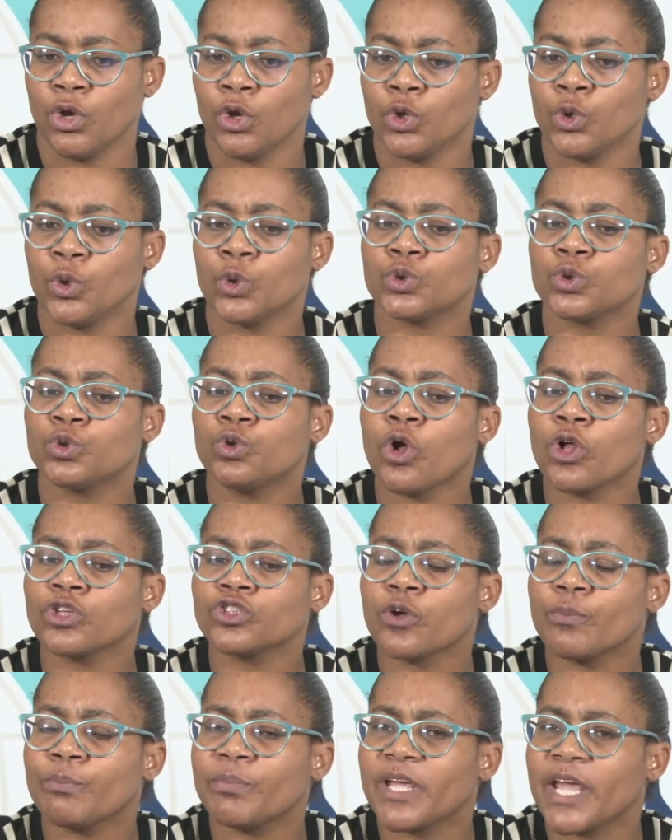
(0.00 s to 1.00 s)
You should
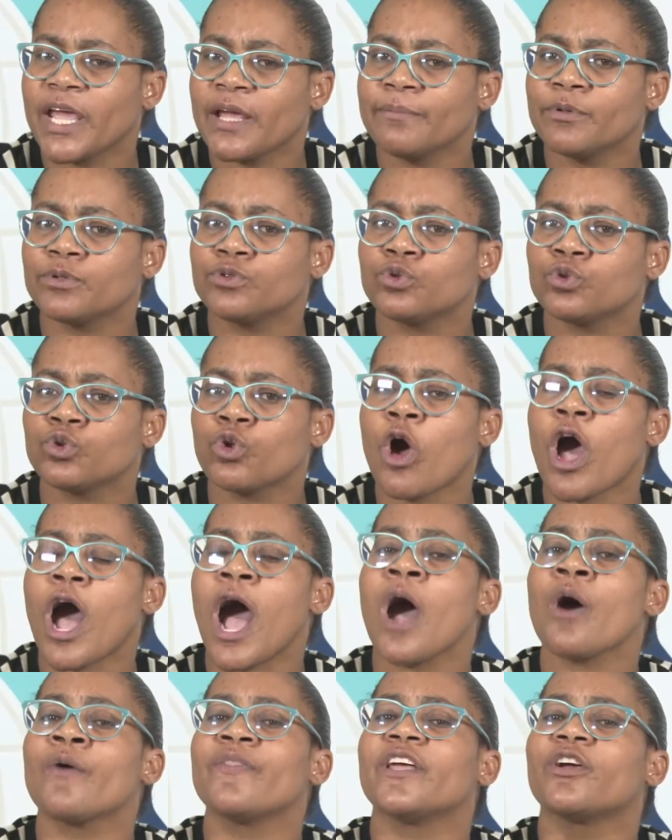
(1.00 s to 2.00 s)
also be able to know
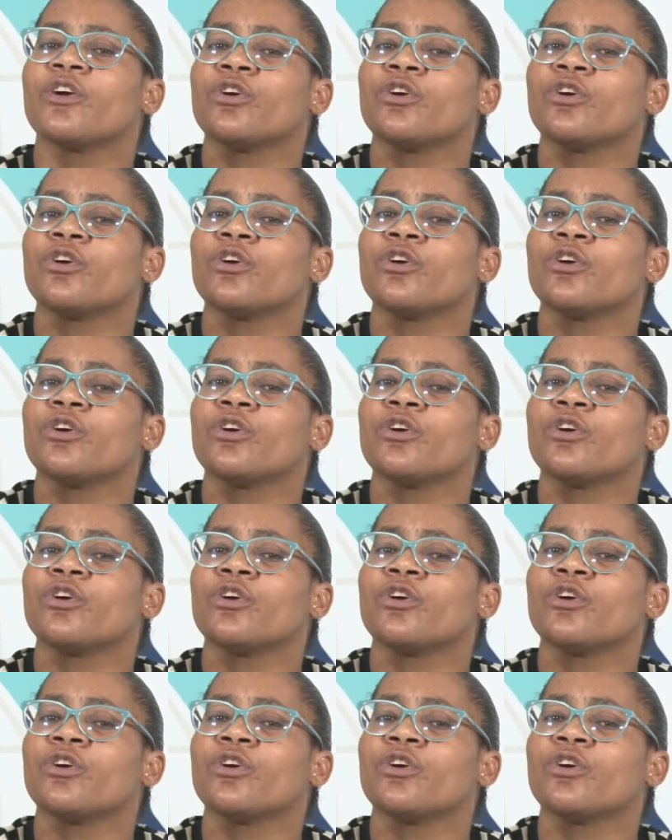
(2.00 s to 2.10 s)
how they